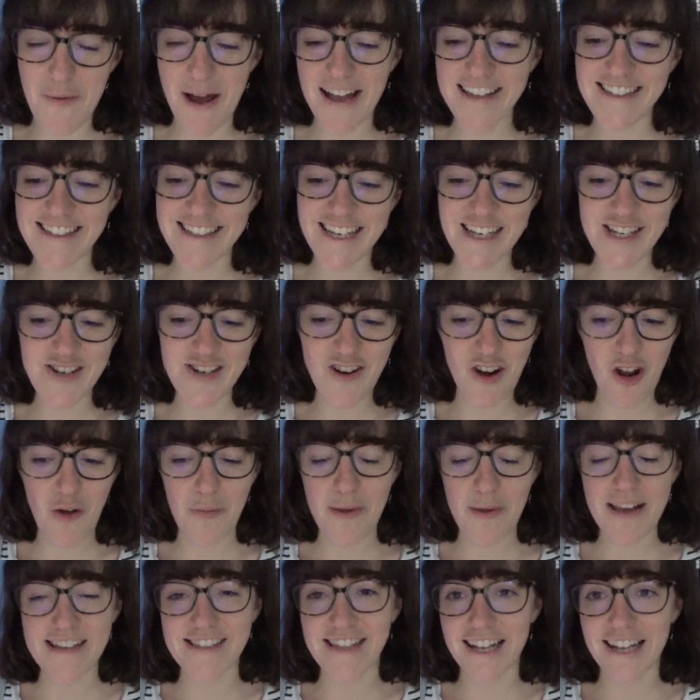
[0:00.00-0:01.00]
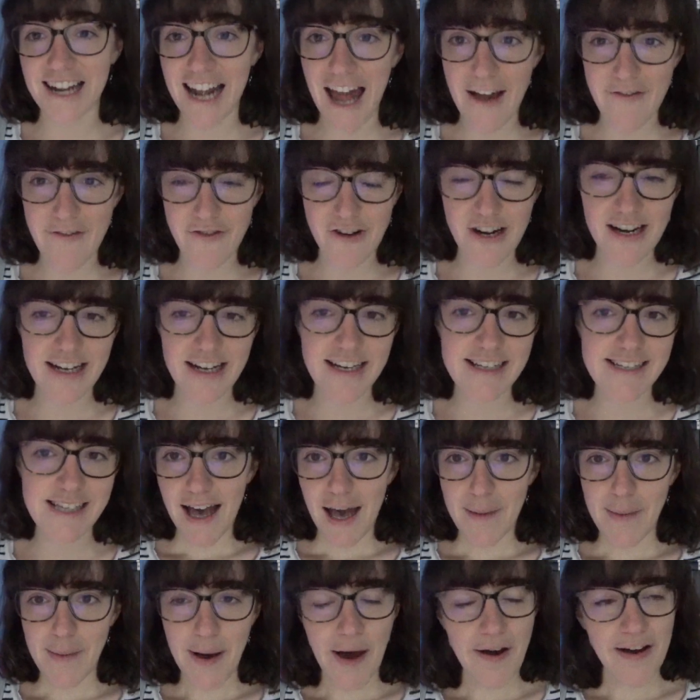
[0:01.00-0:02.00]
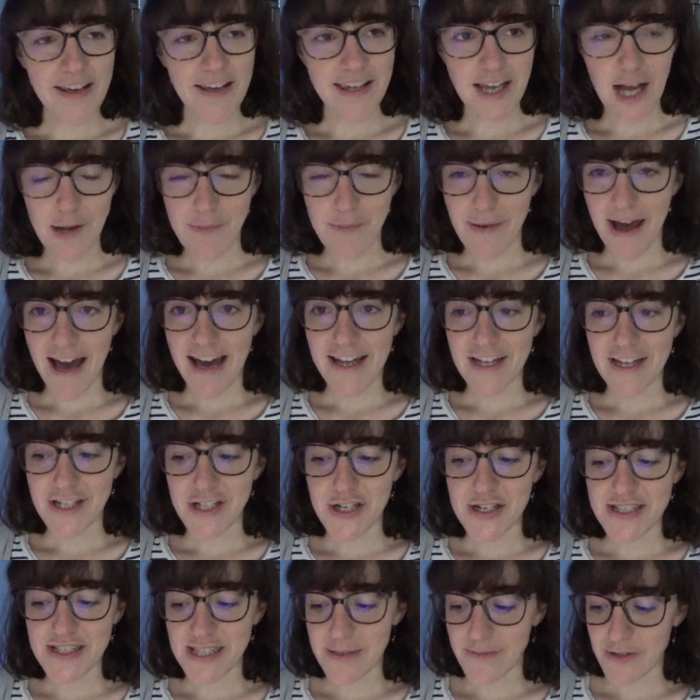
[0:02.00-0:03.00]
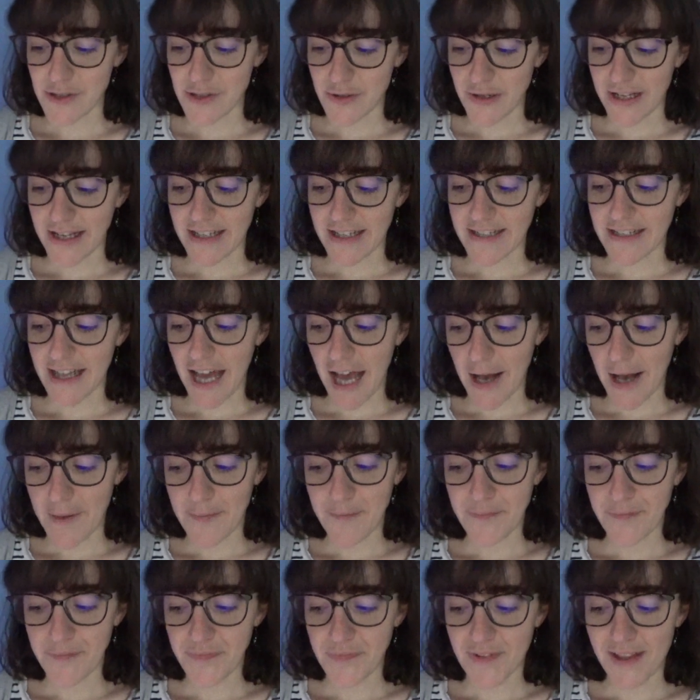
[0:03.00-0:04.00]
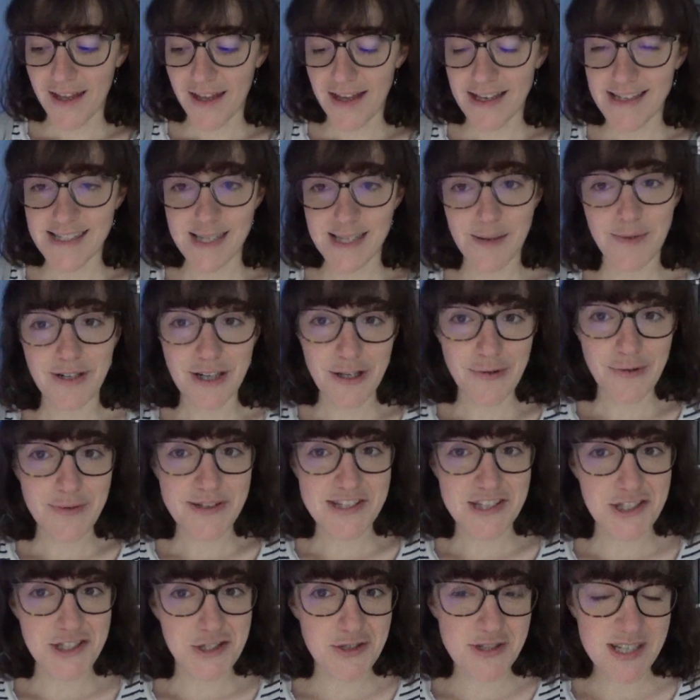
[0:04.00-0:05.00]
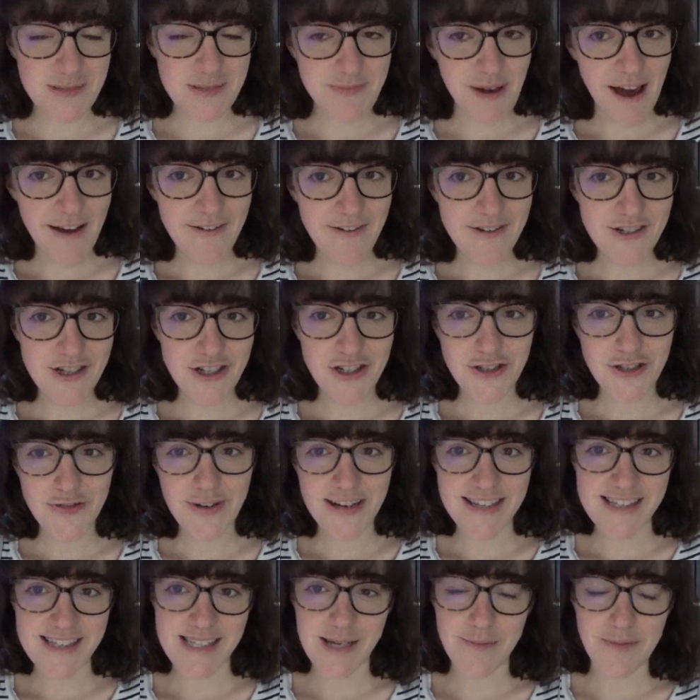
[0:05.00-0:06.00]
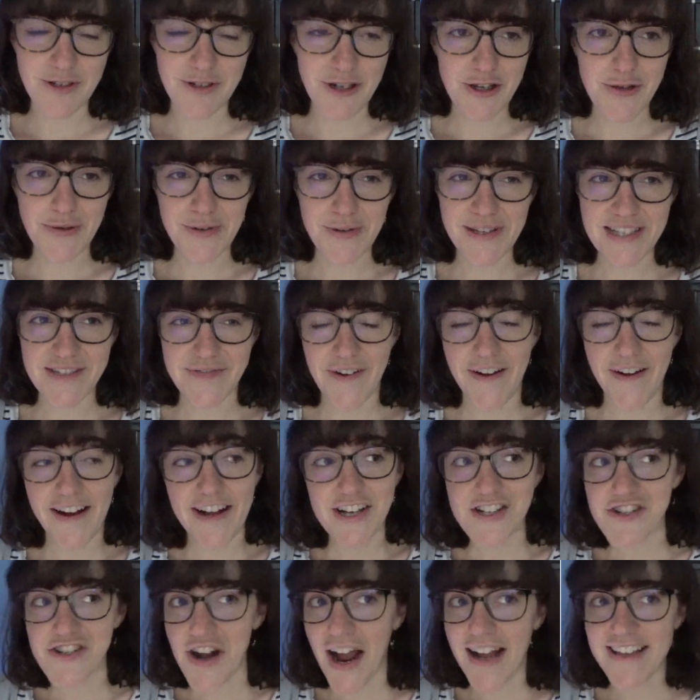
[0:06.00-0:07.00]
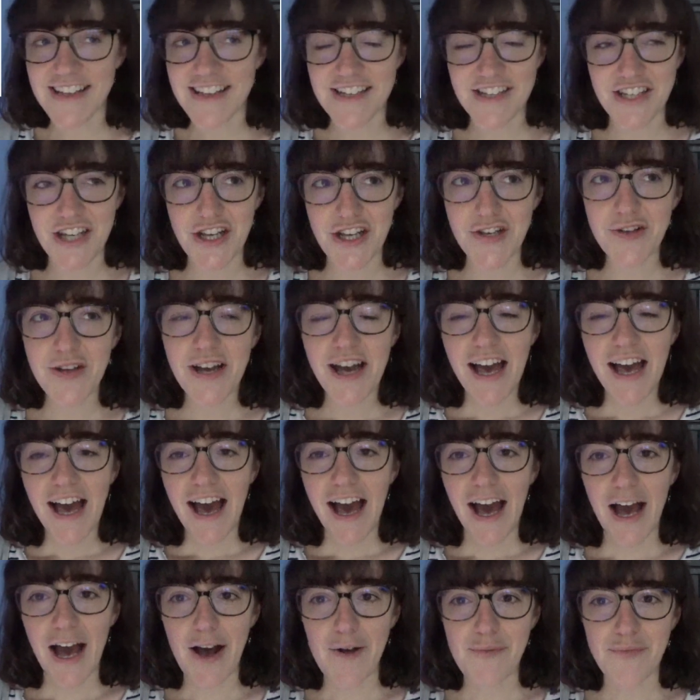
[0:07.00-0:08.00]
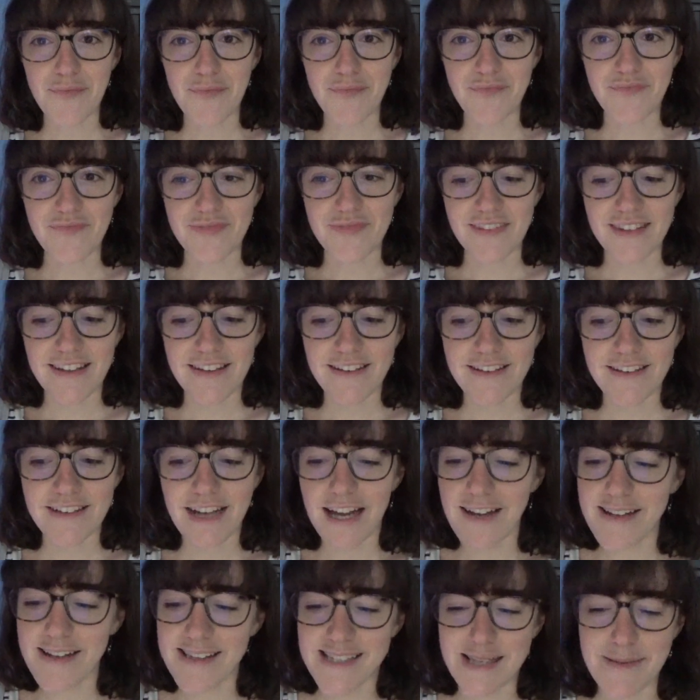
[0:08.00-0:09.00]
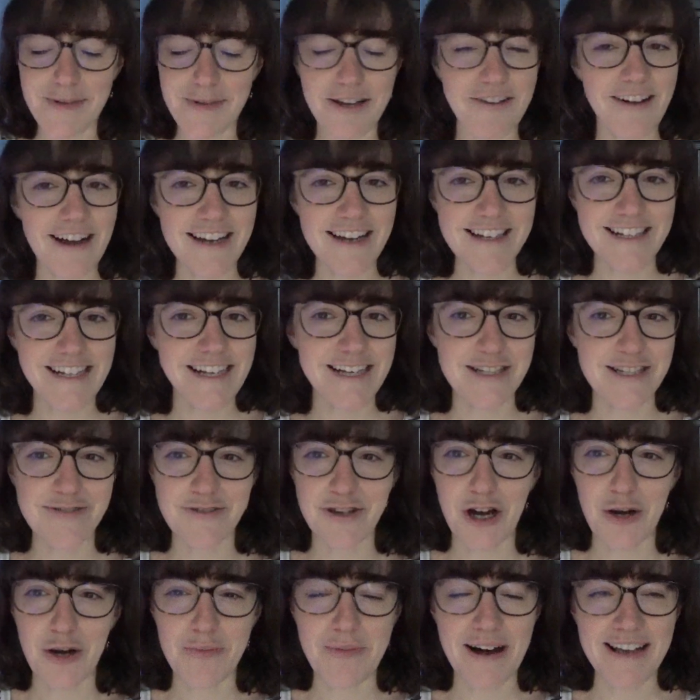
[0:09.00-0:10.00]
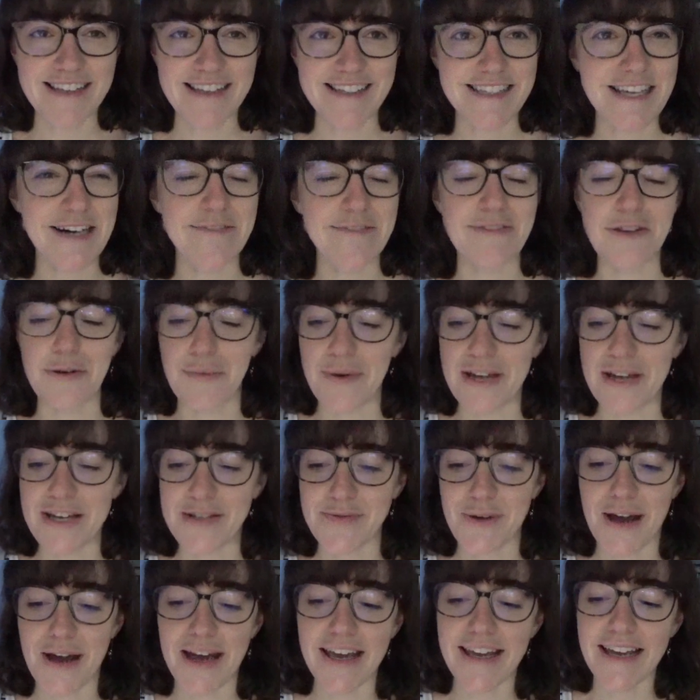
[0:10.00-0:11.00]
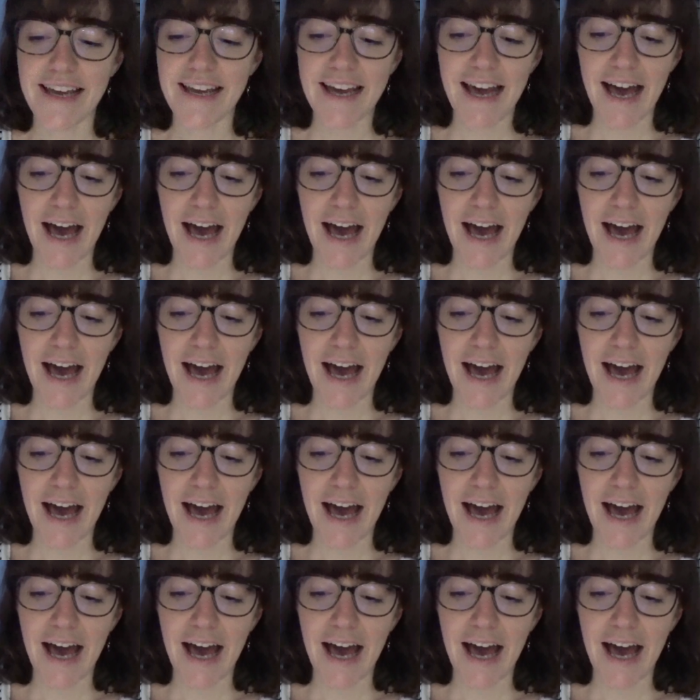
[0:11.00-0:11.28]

Anthony Trollope is The Claverings, about a young man choosing between someone who he's duty bound to and someone who he's very attracted to. Kind of similar actually to An Old Man's Love in a weird way.